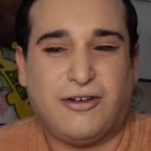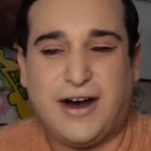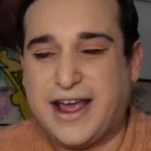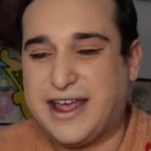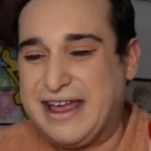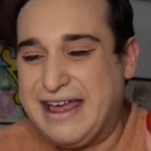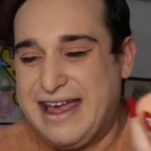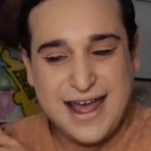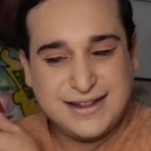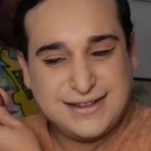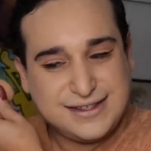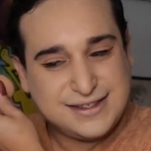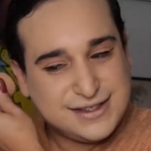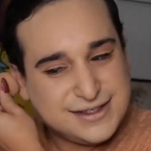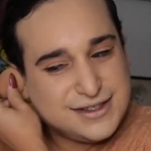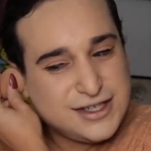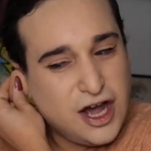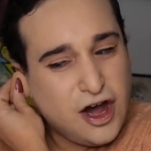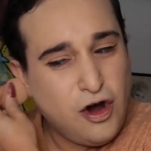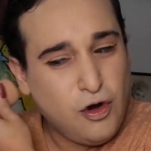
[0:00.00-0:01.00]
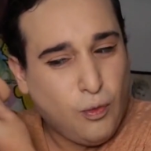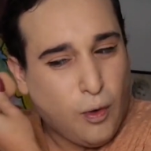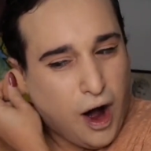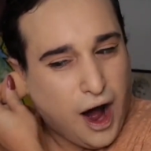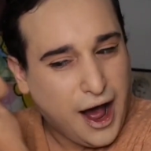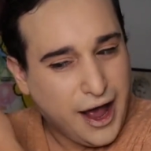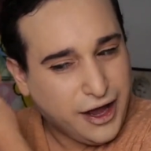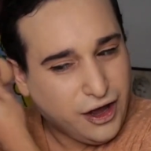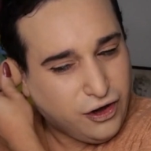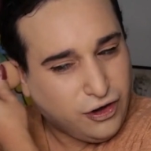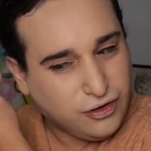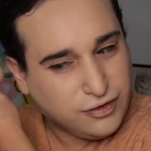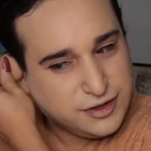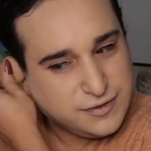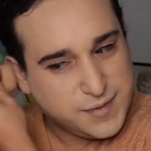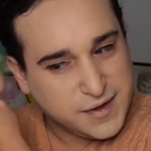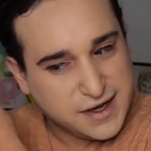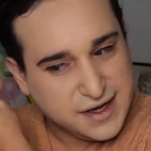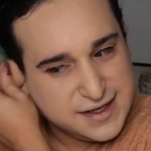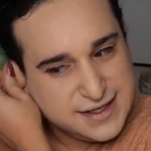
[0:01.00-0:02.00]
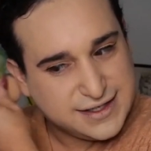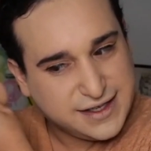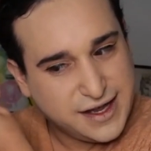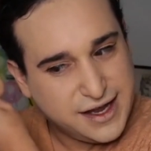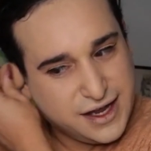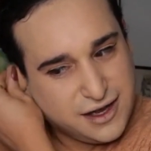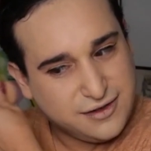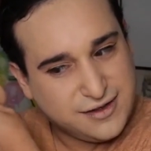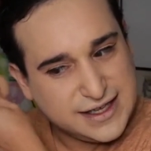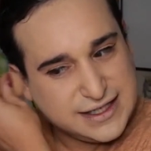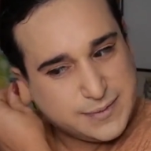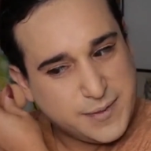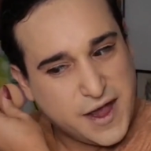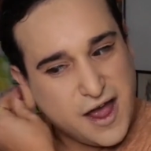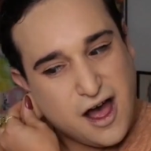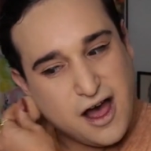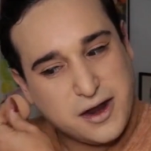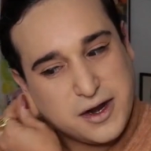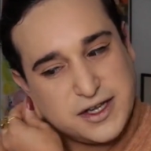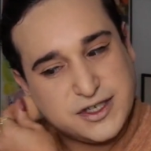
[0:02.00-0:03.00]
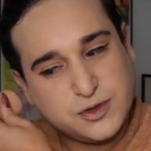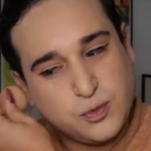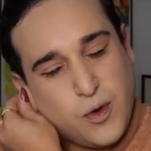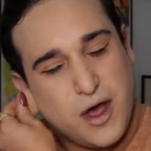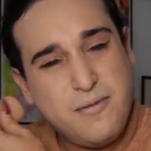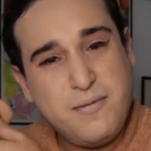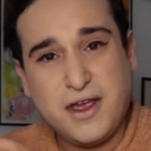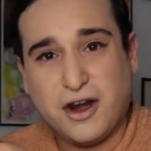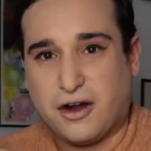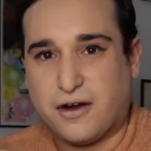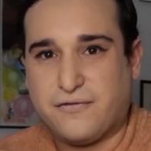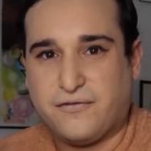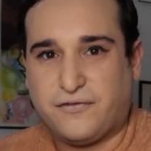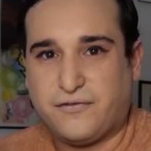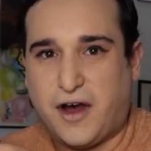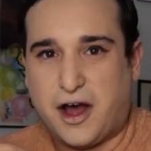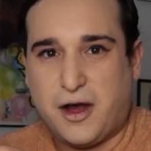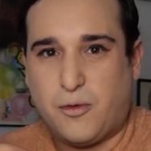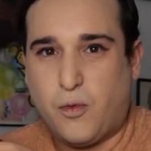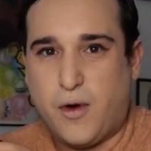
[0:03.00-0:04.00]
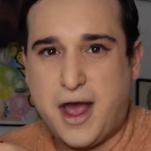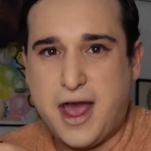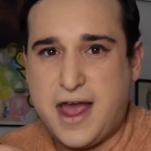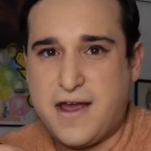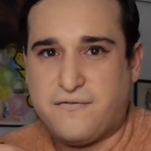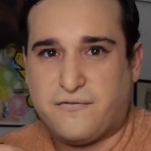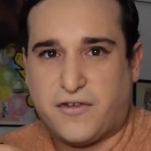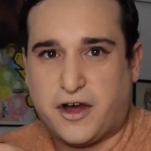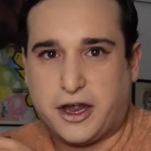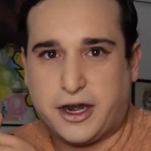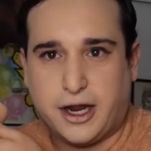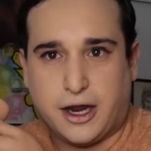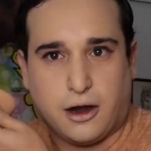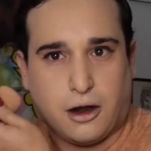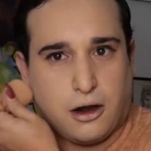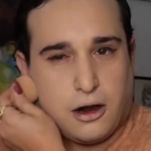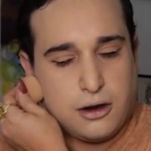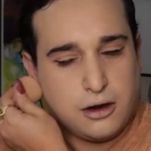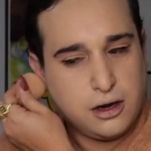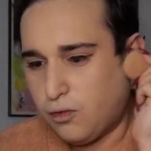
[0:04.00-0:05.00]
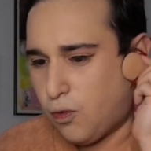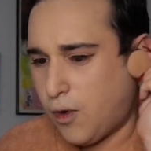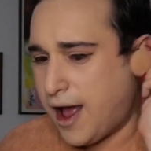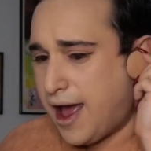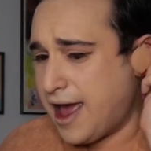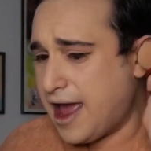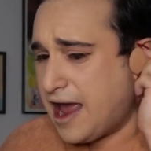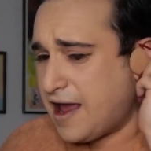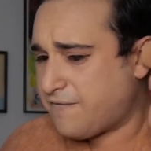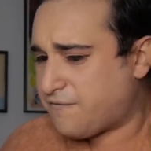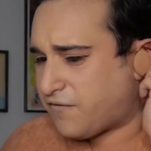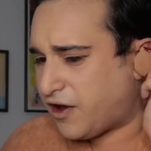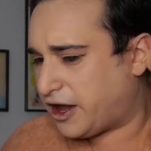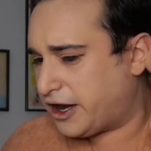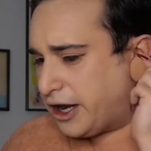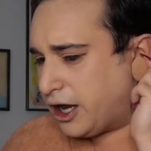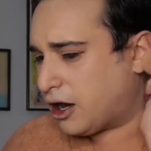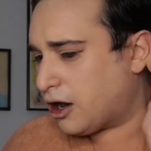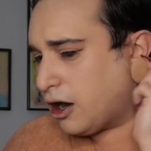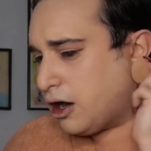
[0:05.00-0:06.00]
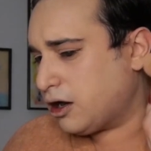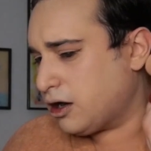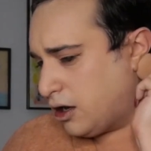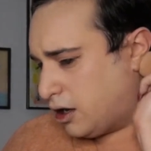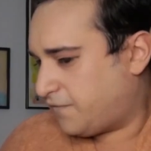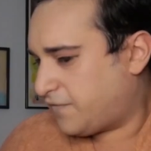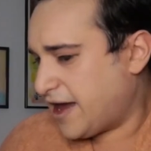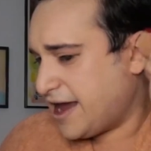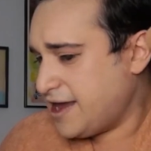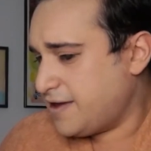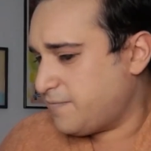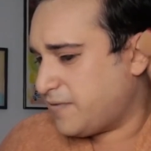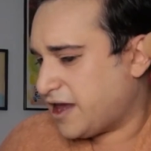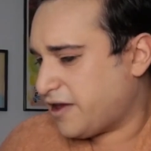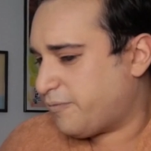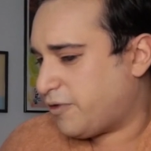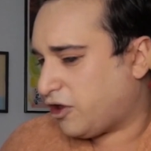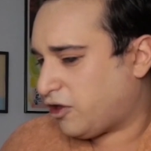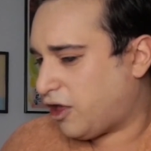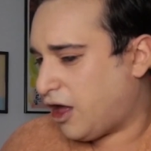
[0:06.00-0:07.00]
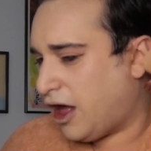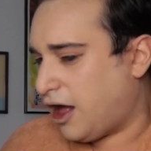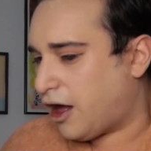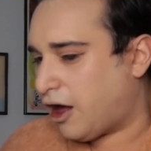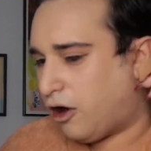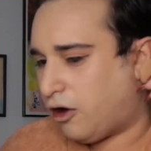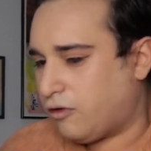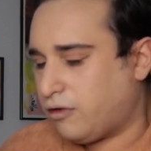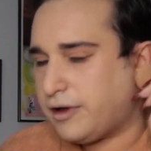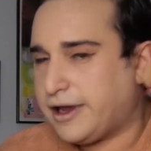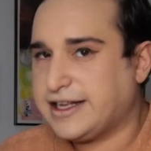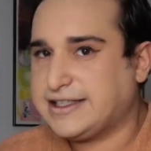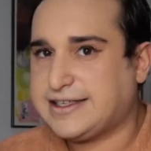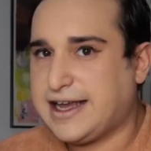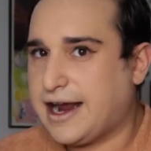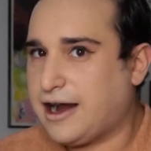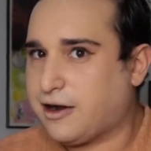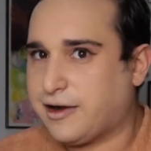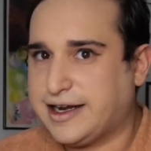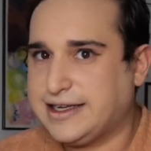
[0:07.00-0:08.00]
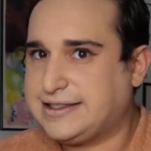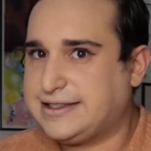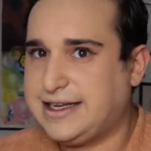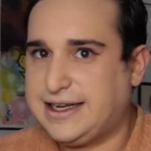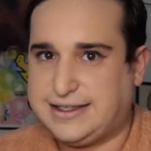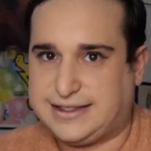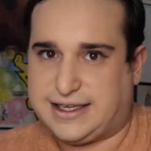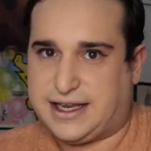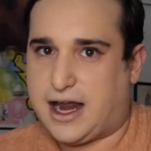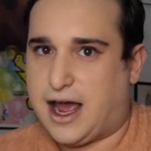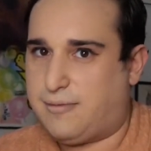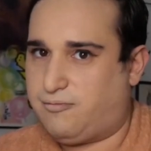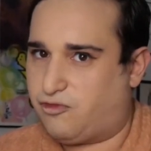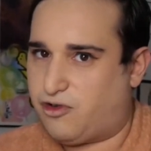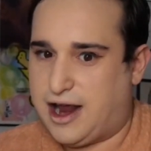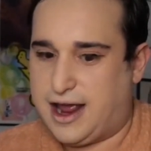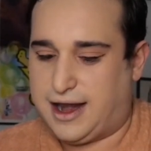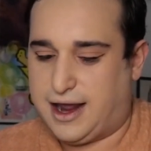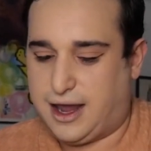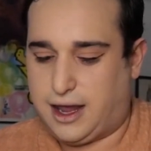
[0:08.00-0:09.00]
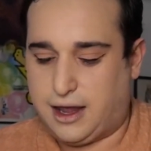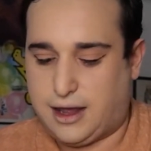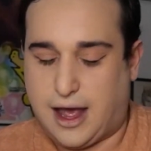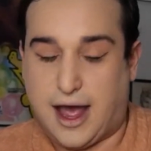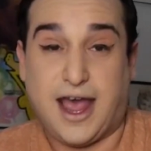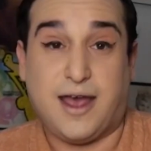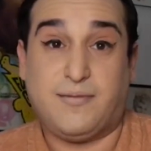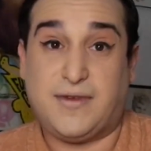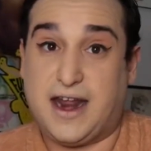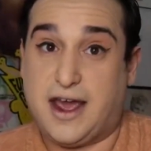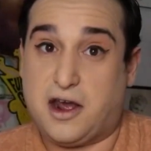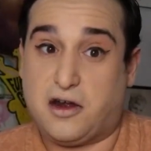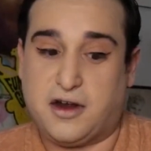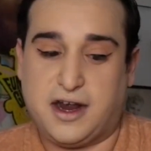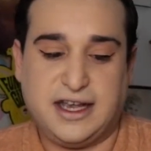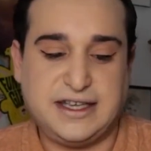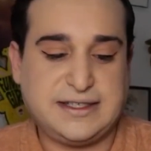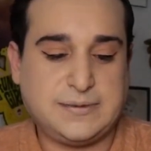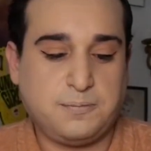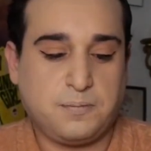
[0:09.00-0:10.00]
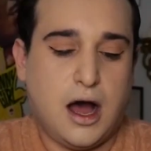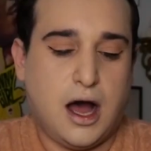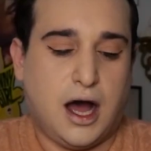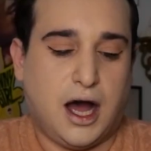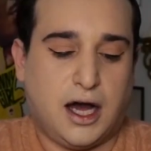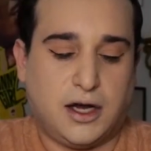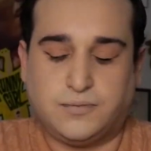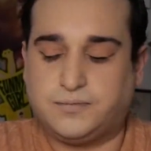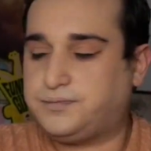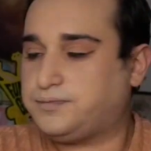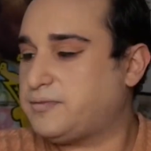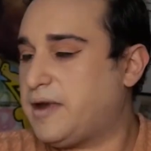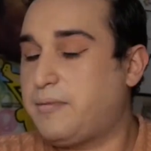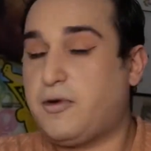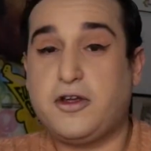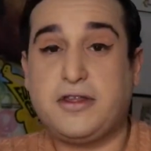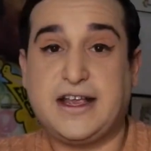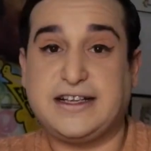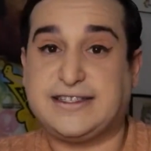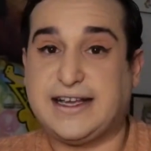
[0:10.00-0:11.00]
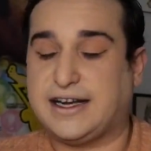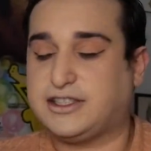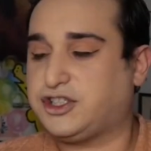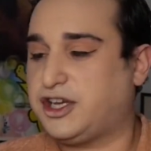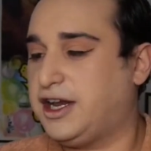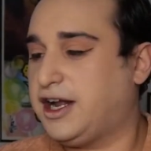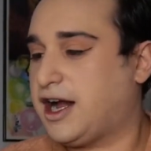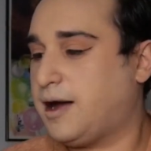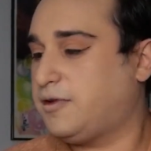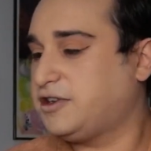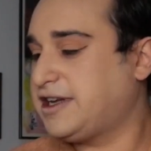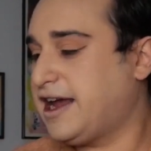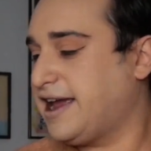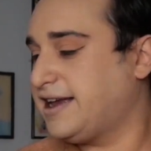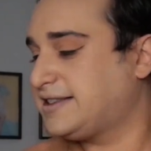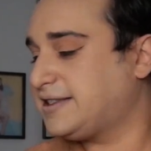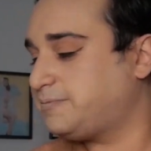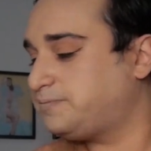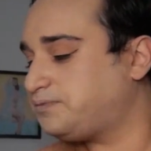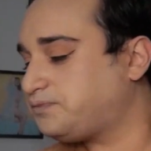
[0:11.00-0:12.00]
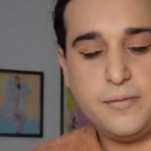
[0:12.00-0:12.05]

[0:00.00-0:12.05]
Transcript: Like, it's so wild because, like, let's be honest, women are way funnier. Way funnier. Fight me below. It's Aries season. I'm ready. I am an Aries. My birthday's actually in a couple days.